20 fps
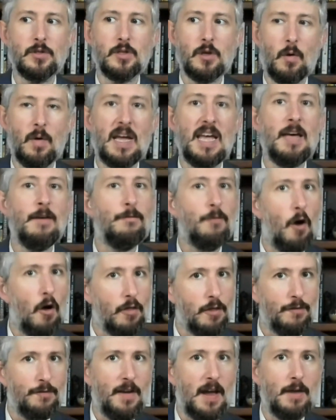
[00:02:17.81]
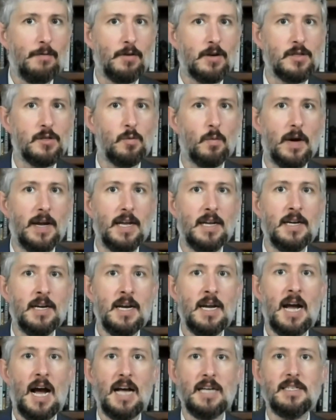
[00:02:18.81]
So if all the favorites win,
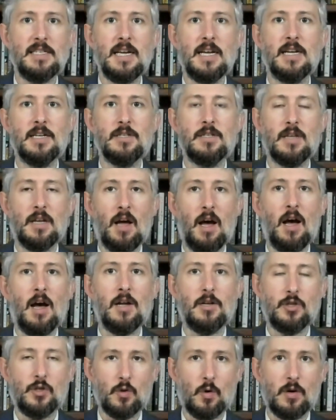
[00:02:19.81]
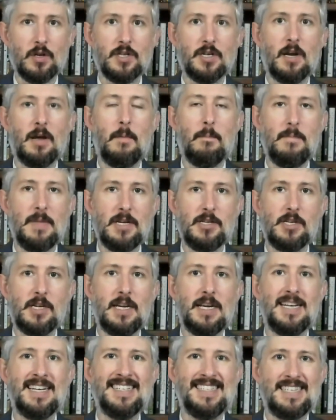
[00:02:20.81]
I see it as Georgia,
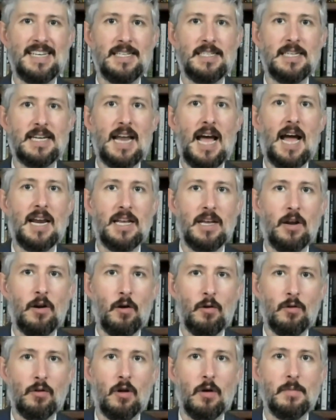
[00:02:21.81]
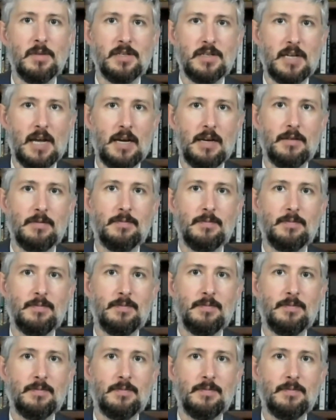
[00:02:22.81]
Michigan, Cincinnati, and Oklahoma State.